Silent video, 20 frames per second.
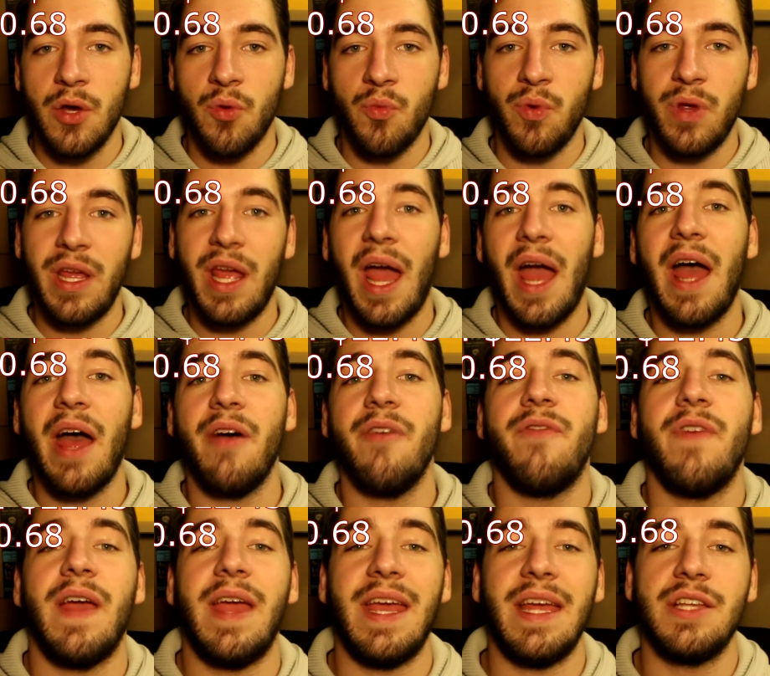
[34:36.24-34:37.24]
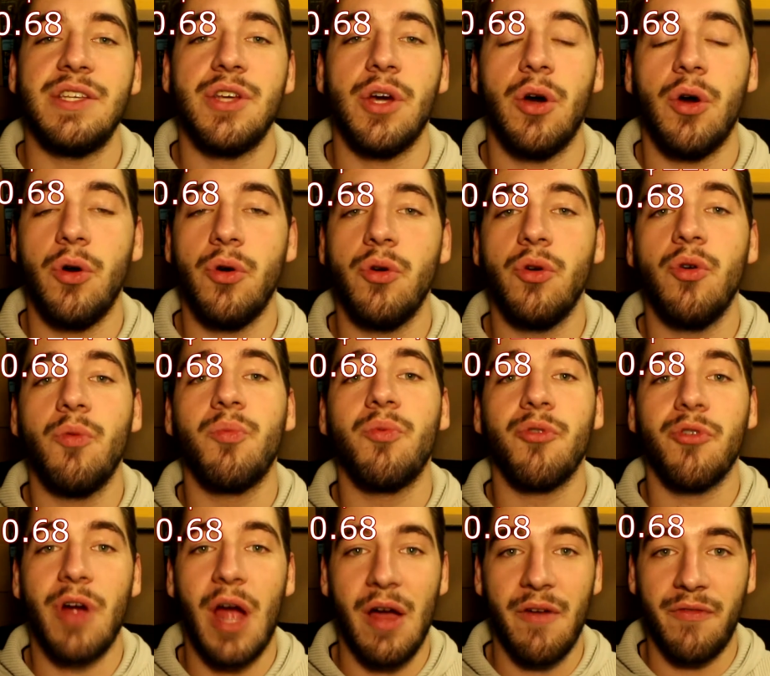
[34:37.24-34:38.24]
we have a total
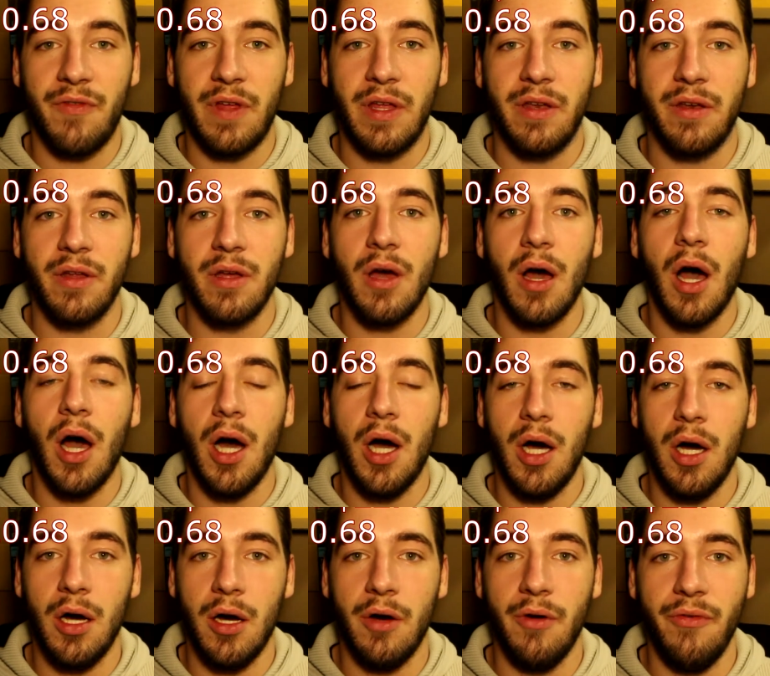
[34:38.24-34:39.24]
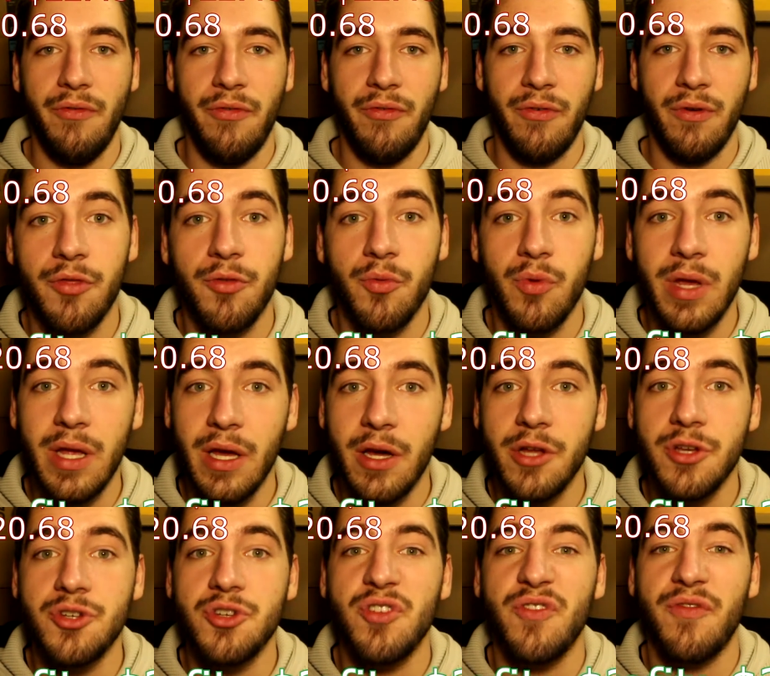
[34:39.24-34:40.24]
profit of
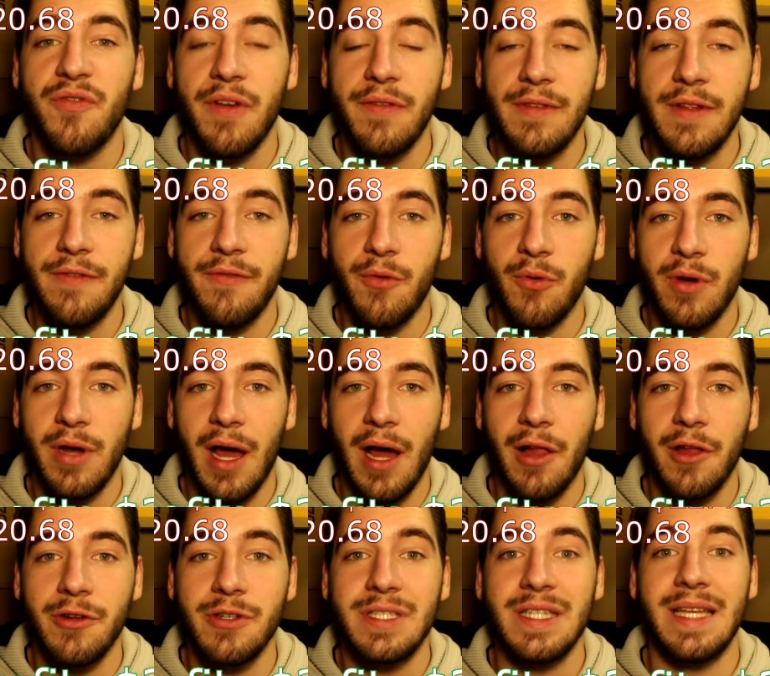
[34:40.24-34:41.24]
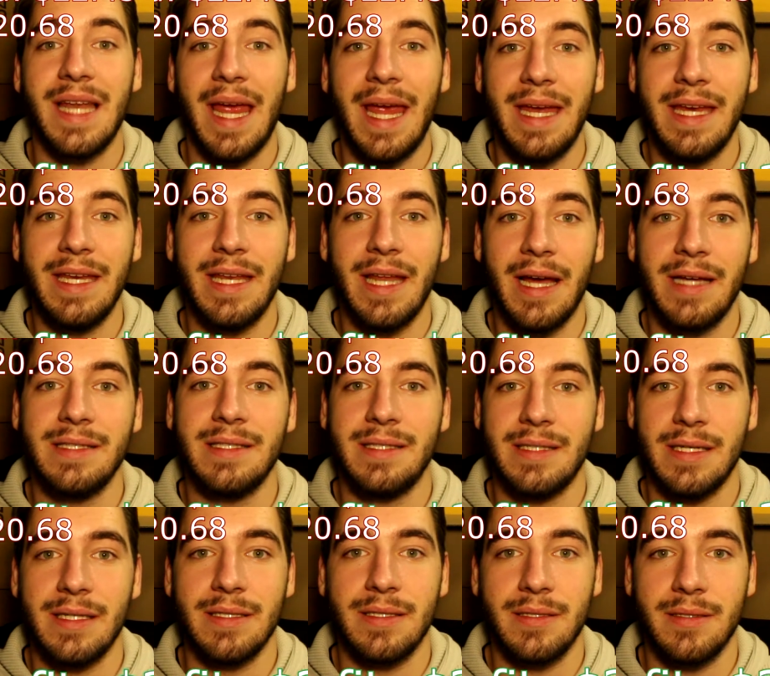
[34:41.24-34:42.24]

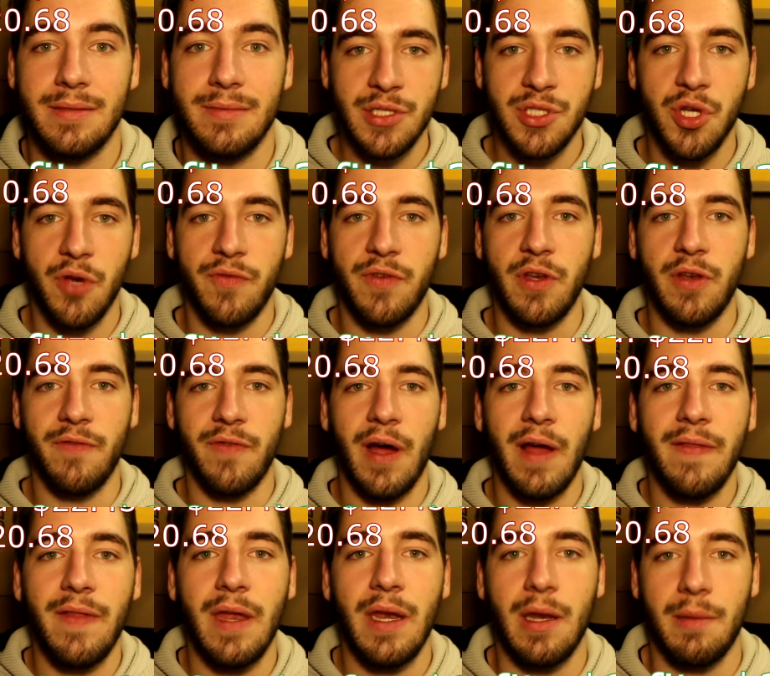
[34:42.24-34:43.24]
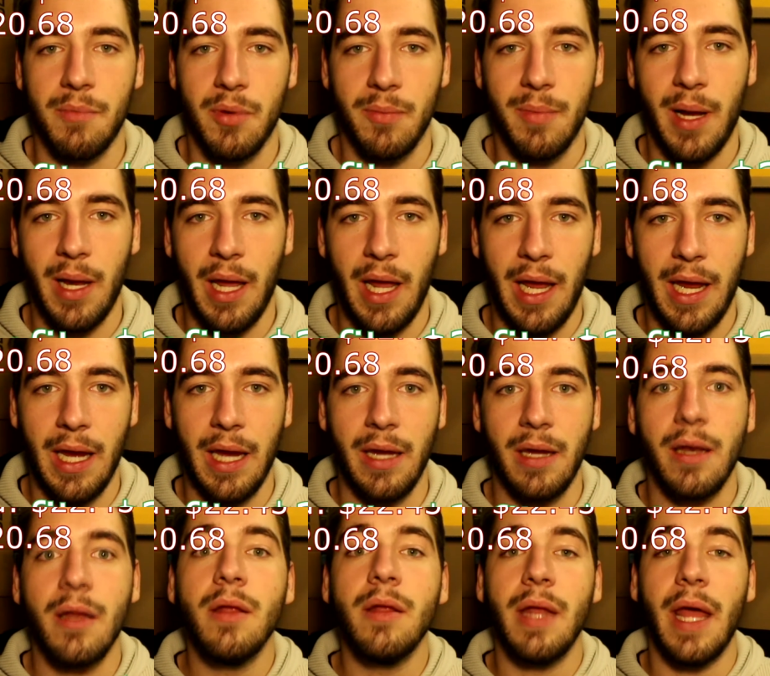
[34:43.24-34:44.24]
$354.89. So if you divide that number by 8,
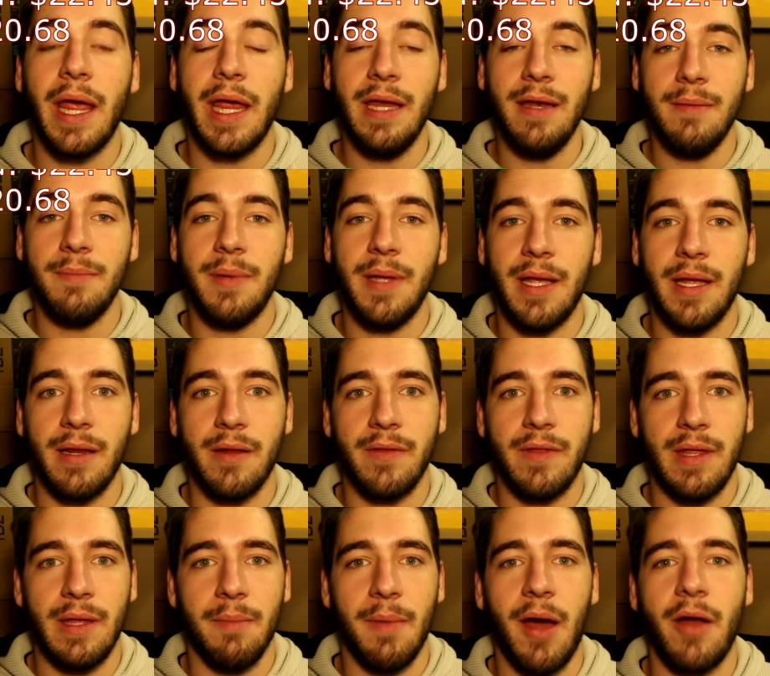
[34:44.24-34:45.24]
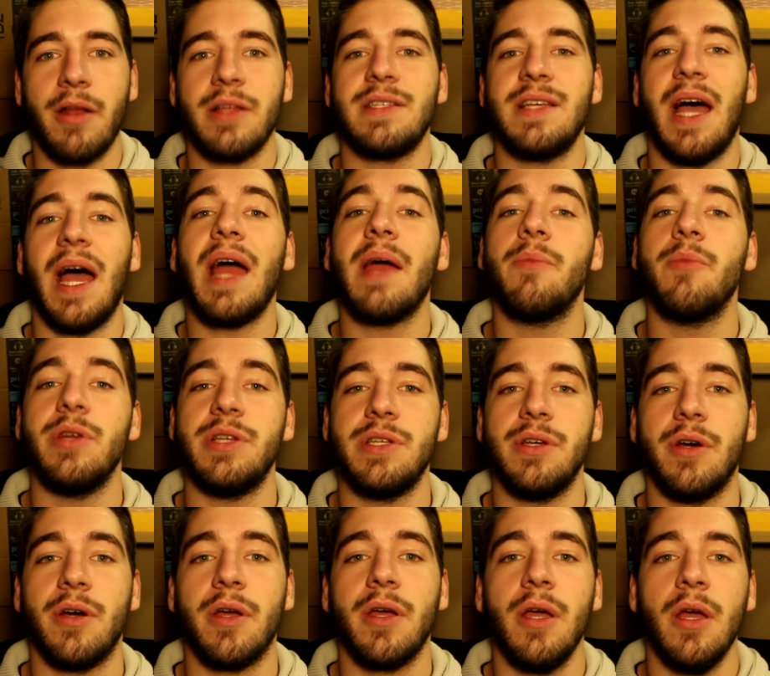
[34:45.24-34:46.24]
8 being the amount of time we
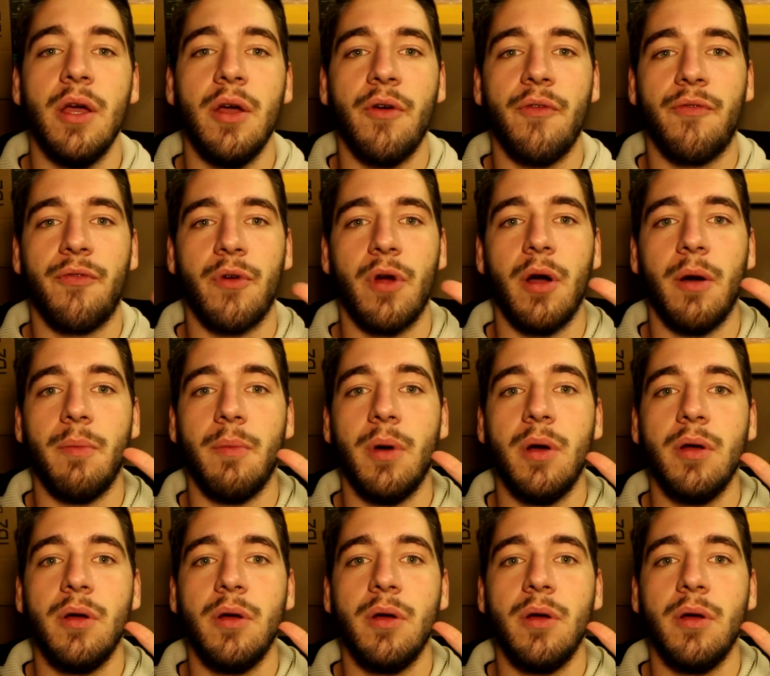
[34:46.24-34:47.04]
took from